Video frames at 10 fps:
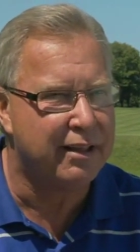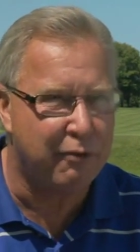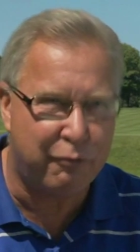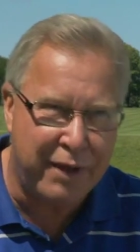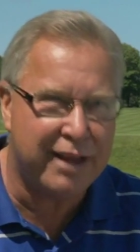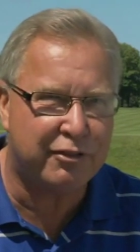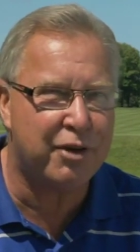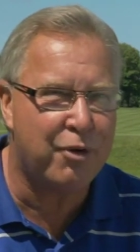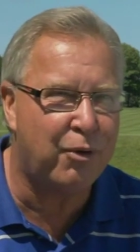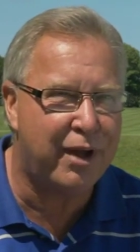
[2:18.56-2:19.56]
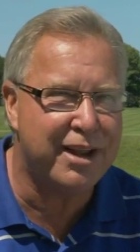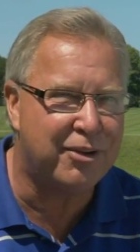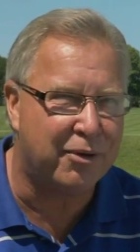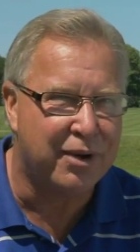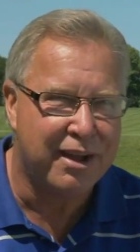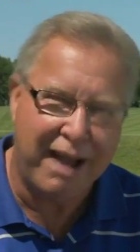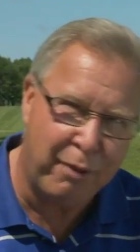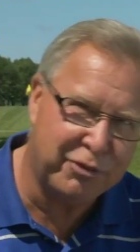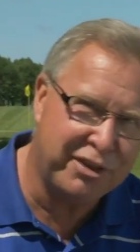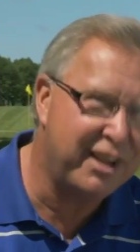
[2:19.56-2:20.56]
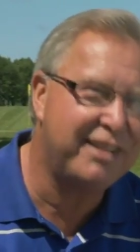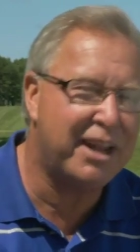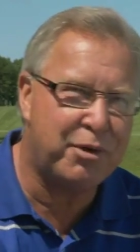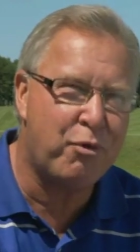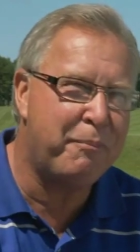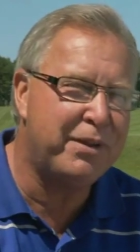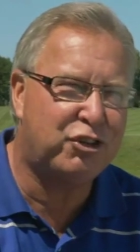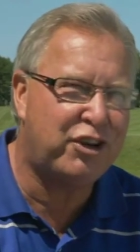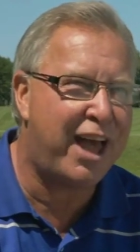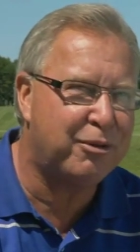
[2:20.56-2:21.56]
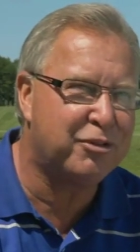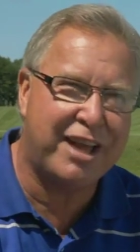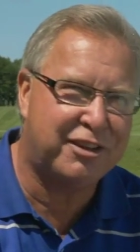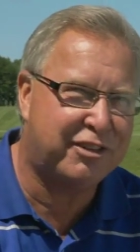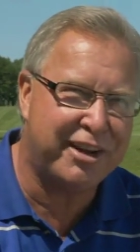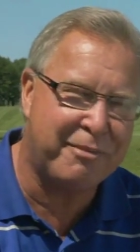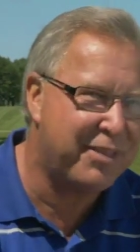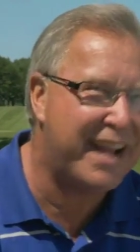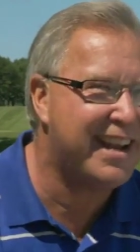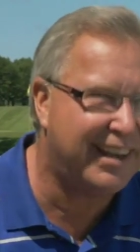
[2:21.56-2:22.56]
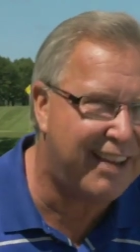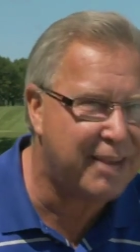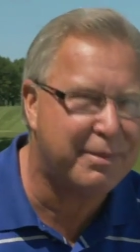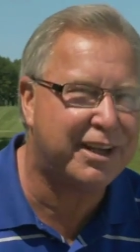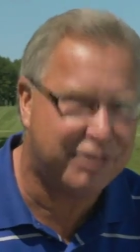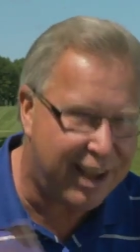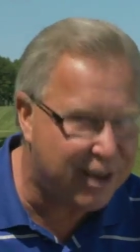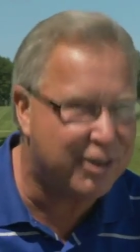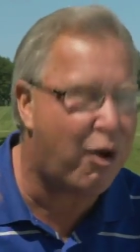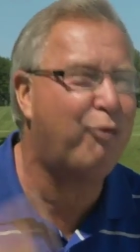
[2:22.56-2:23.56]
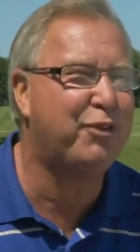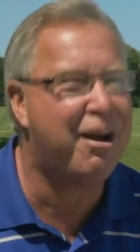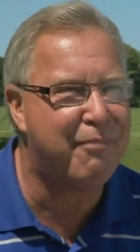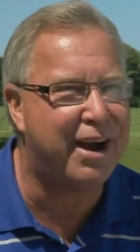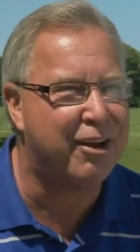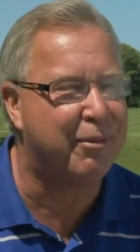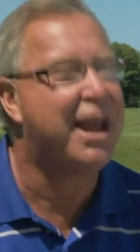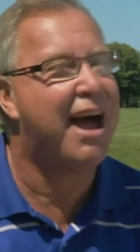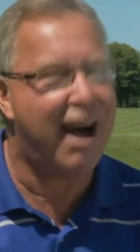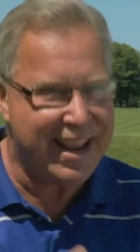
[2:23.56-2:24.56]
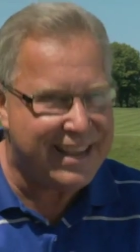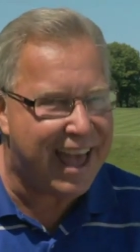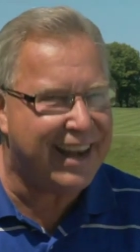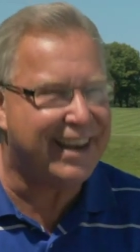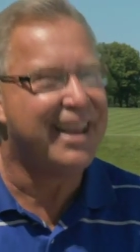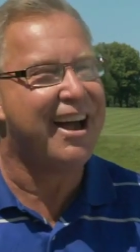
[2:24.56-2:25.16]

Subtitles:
The fans there don't like you. I was a kid that grew up in the shadows of that stadium. They didn't like me because I had a dolphin on my helmet. I get it.